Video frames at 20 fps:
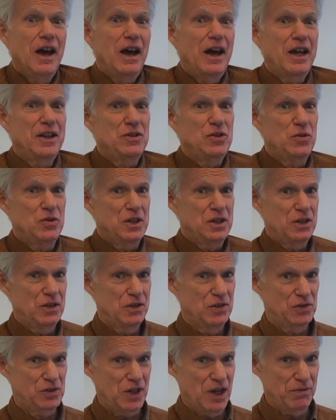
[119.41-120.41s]
and you need to
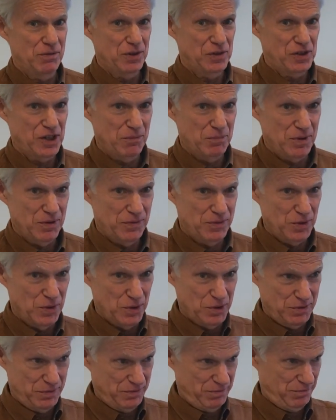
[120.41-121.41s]
discover some of
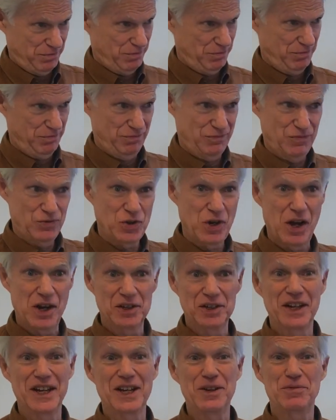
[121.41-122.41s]
your
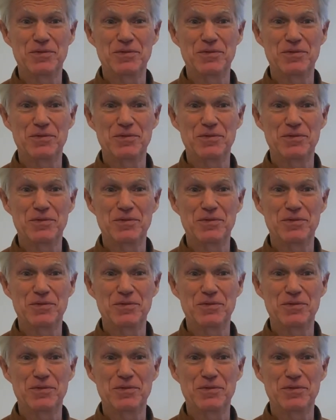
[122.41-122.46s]
childlike